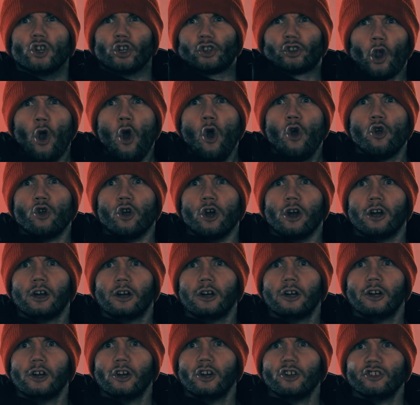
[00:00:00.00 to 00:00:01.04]
You do.
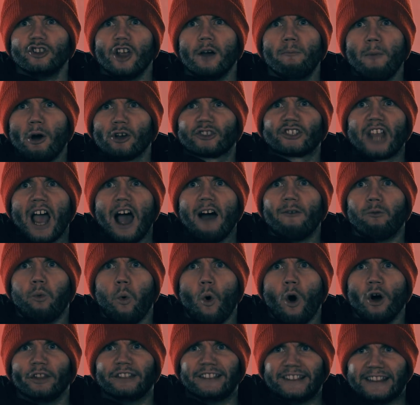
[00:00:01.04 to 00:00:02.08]
You must have
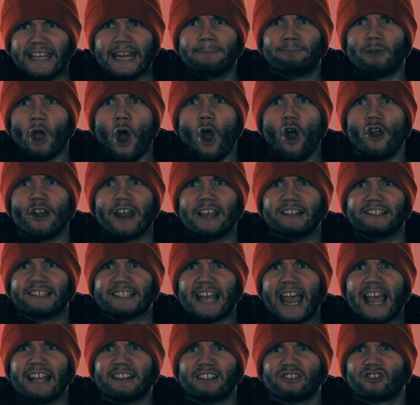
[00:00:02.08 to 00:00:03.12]
one deep down
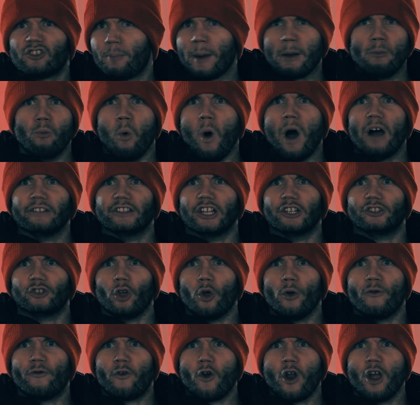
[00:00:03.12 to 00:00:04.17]
inside that you've been wanting to
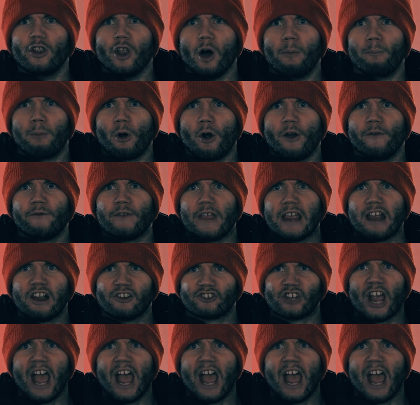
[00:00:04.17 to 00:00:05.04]
do for a number of years,